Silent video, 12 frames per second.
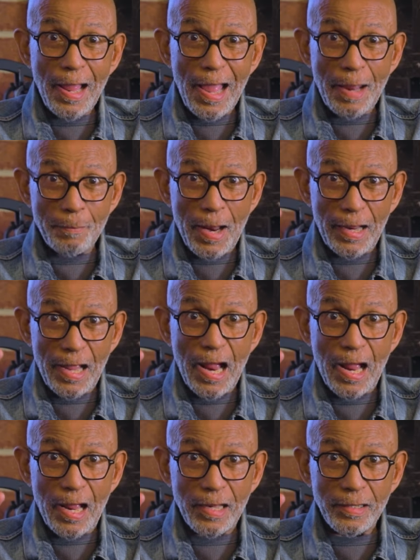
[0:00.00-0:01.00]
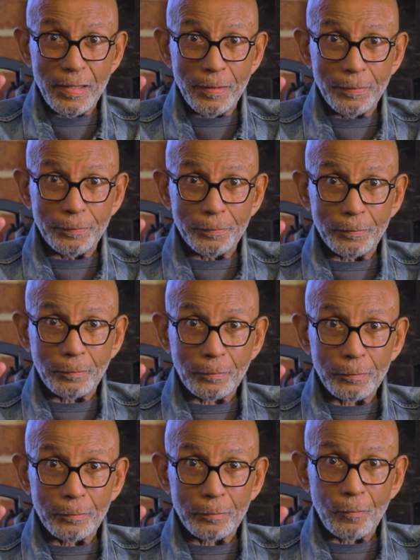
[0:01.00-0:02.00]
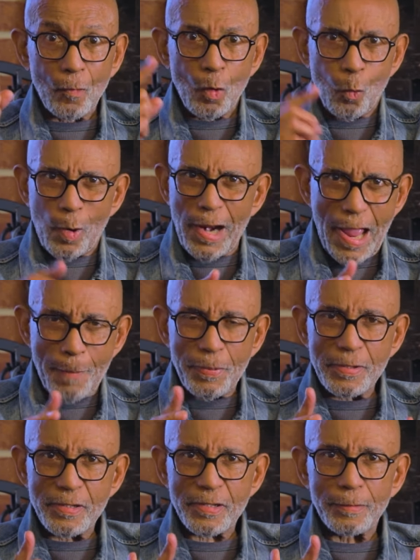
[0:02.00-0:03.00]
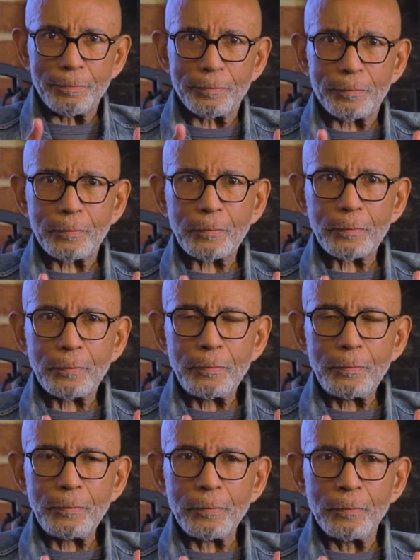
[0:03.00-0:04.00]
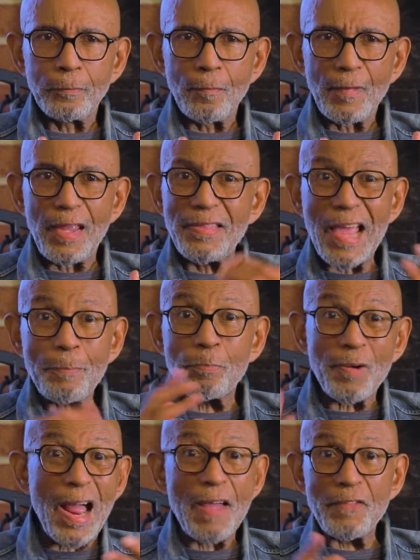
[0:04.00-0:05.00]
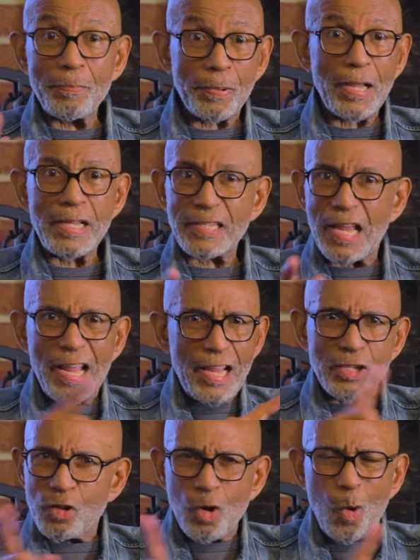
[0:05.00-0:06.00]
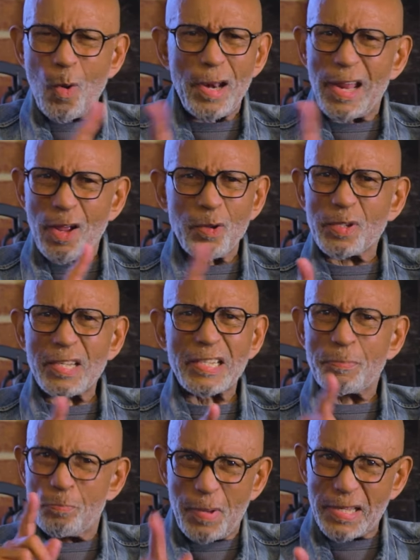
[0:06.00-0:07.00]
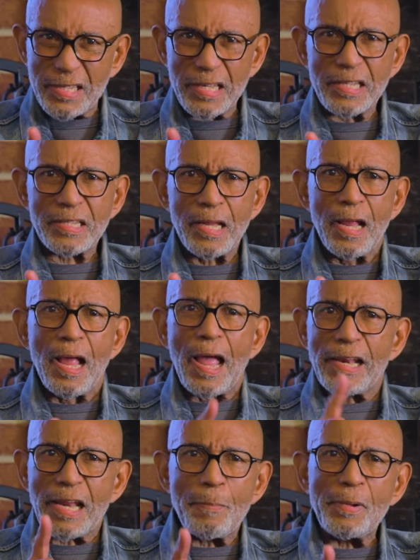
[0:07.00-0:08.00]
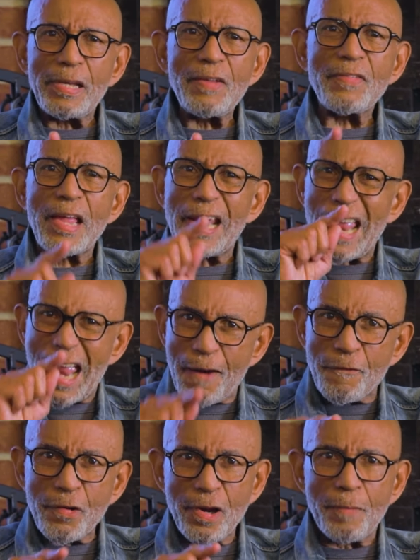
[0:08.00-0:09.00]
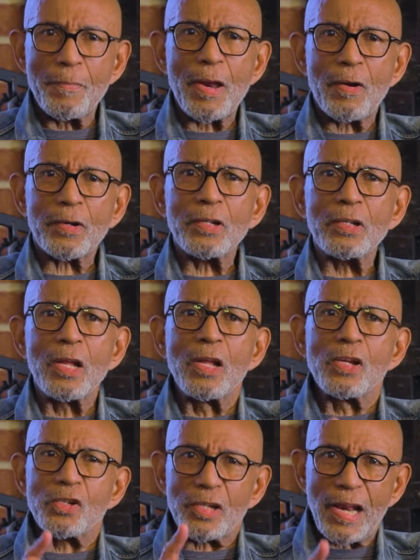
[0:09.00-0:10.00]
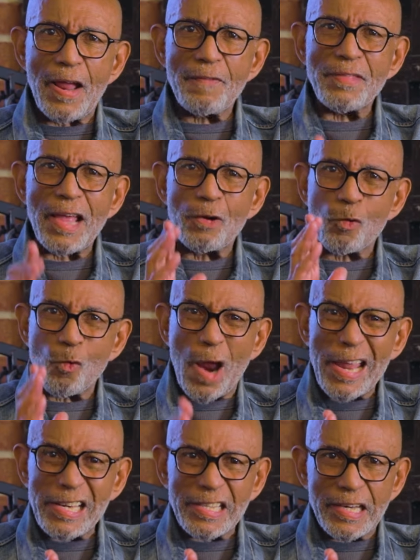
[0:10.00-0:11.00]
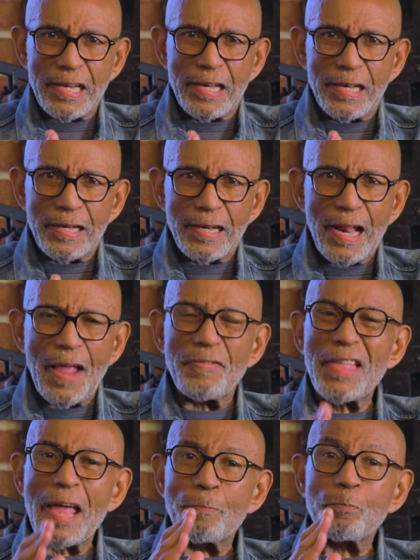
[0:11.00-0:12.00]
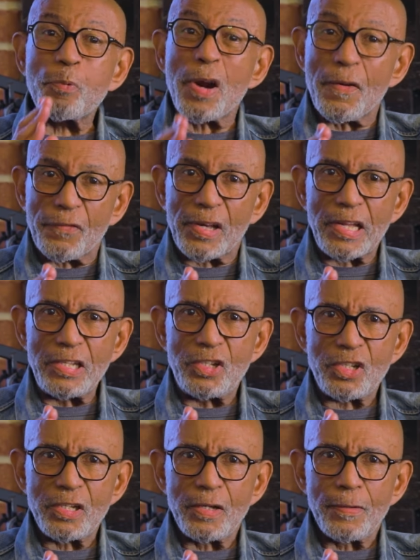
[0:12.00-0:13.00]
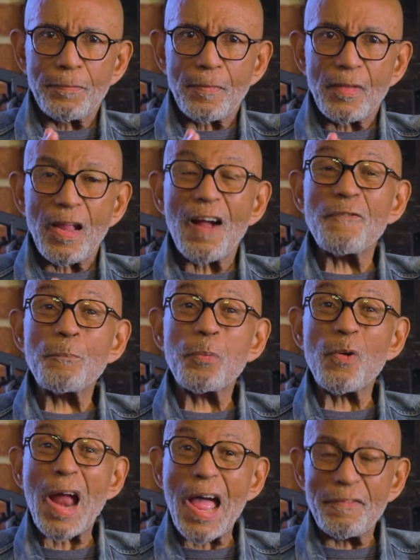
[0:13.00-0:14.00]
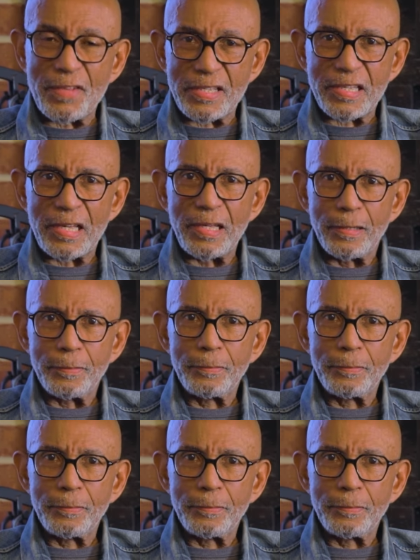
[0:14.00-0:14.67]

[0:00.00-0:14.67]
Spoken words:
and my God. What happens in that private place is no one else's business, and I believe that every American should have that right and that privilege of privacy.